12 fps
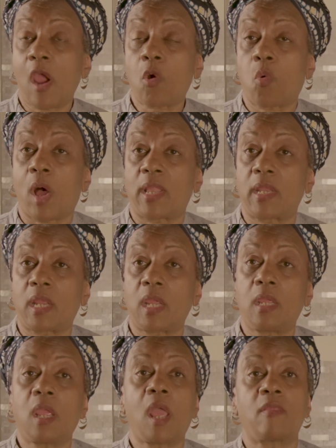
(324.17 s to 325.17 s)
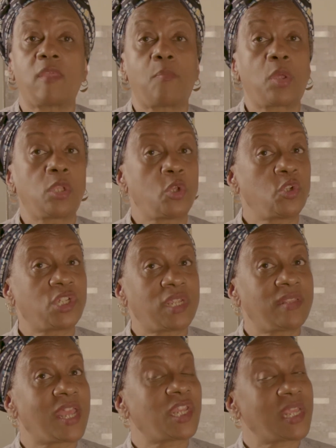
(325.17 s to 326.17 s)
air quality, the
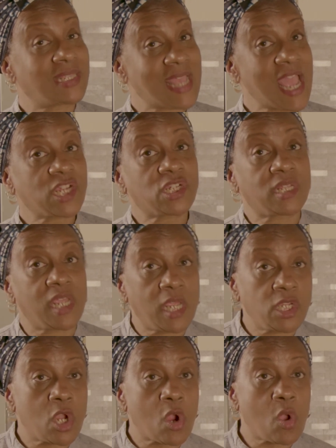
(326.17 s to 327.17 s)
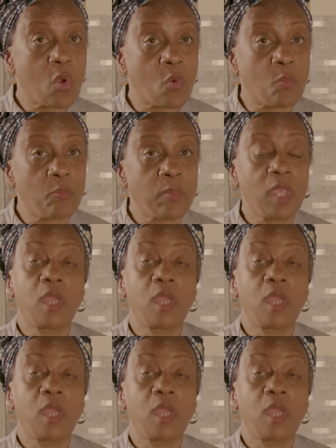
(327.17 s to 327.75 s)
pollution that is actually in your home.